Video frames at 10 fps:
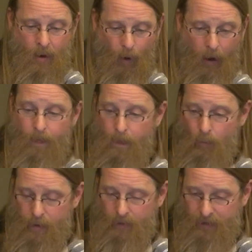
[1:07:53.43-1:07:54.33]
well,
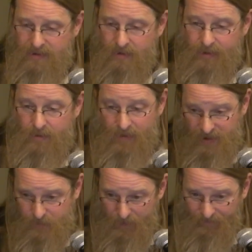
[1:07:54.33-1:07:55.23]
this
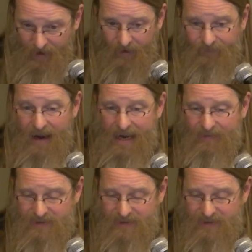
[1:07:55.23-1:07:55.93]
has been verified,